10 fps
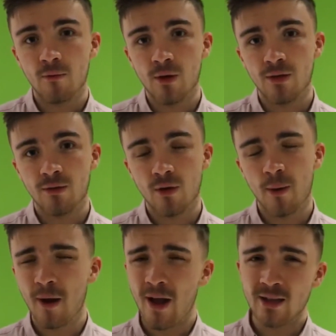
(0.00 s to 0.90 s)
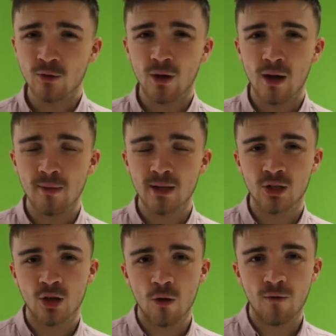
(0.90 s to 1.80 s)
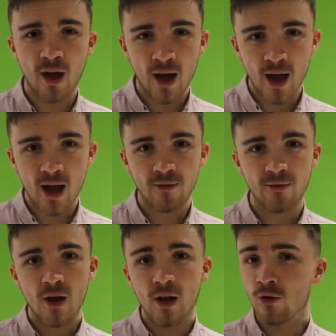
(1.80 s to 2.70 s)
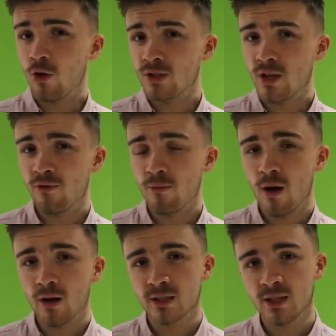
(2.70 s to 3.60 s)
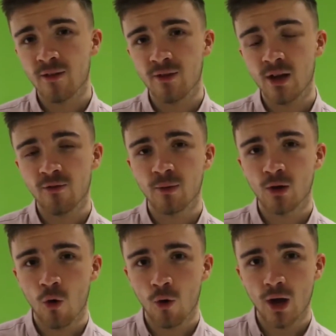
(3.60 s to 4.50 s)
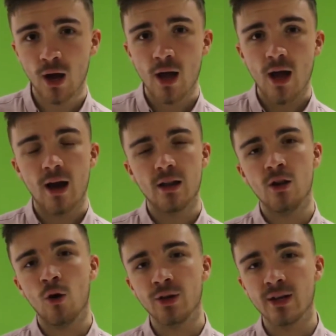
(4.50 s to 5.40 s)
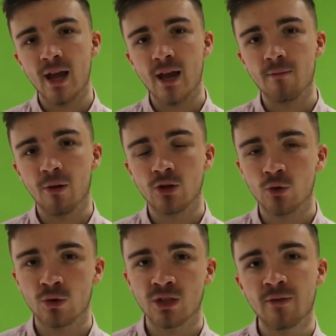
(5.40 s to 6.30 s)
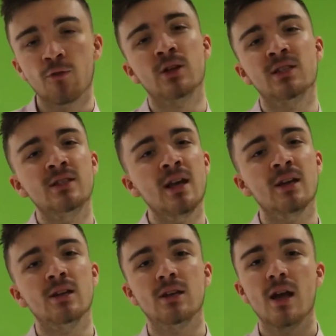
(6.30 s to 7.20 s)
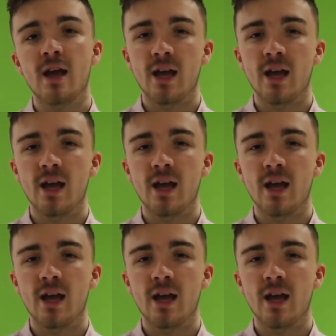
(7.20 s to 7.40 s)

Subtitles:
with about 8 or 9 minutes to go of the half. Crossed in from Marcus Tavernier from the corner, and nodded in by George Saville, his second